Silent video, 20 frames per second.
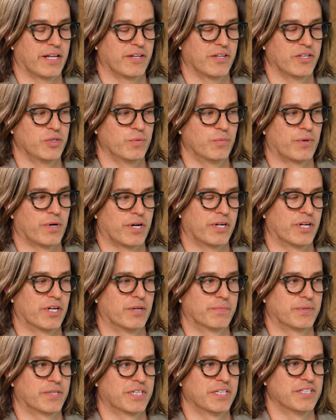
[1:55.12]
Alan, you brought
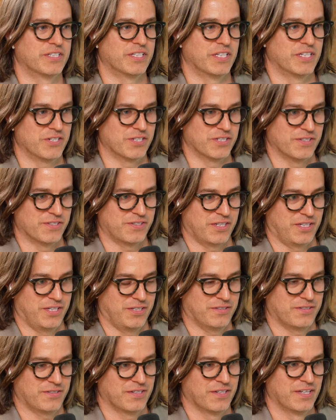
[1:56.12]
up
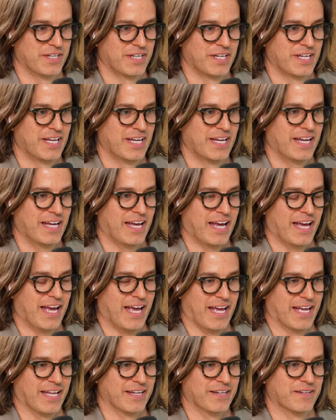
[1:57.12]
contingencies.
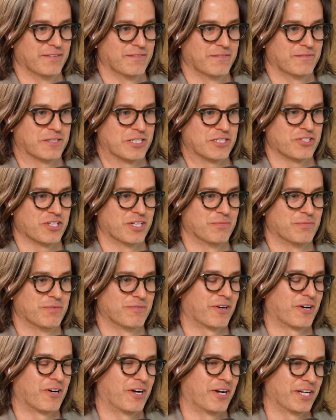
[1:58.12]
And for some
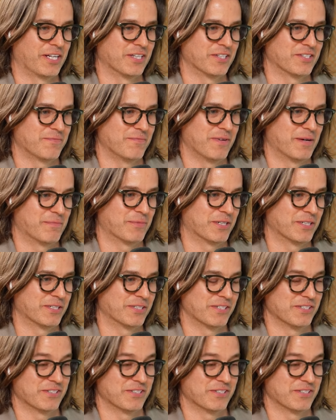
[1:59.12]
of our audience members,